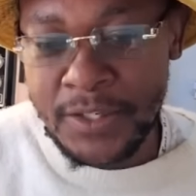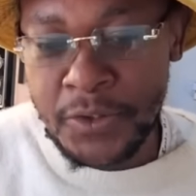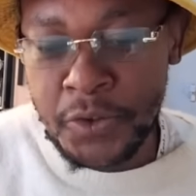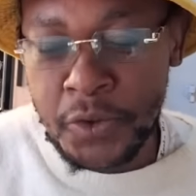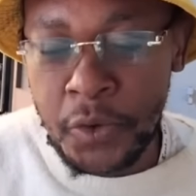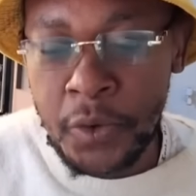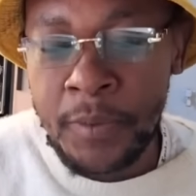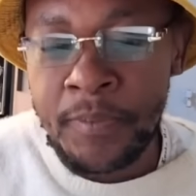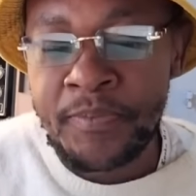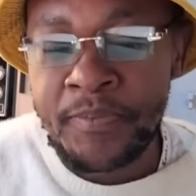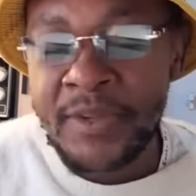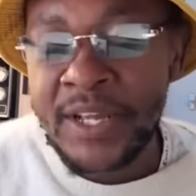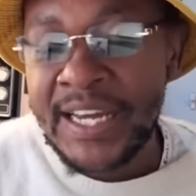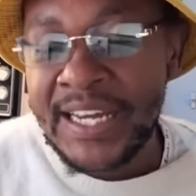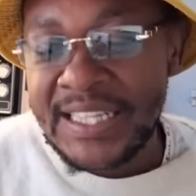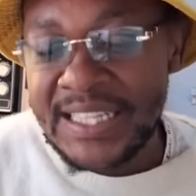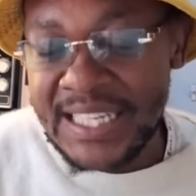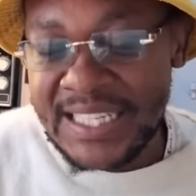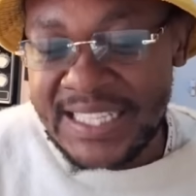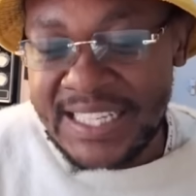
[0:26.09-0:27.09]
So
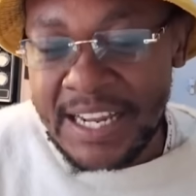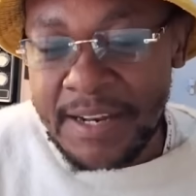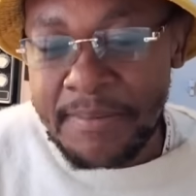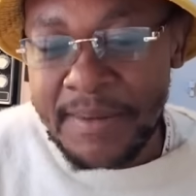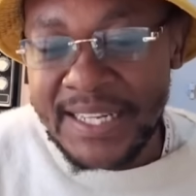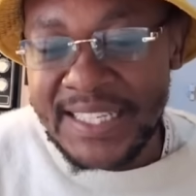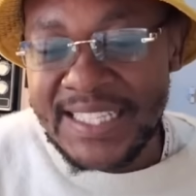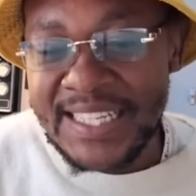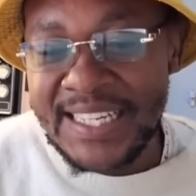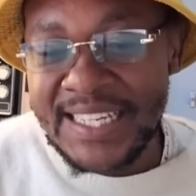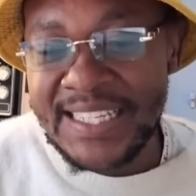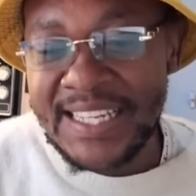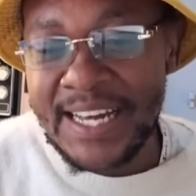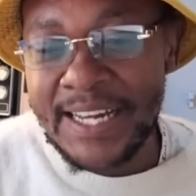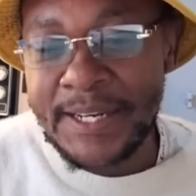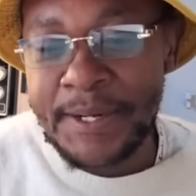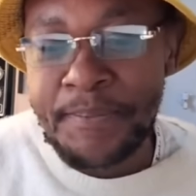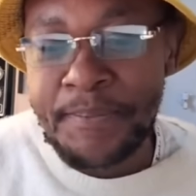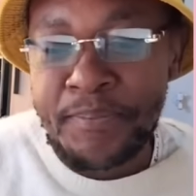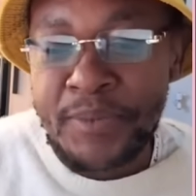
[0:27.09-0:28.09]
the statement says
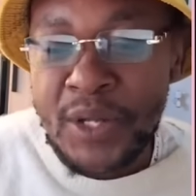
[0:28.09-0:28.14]
that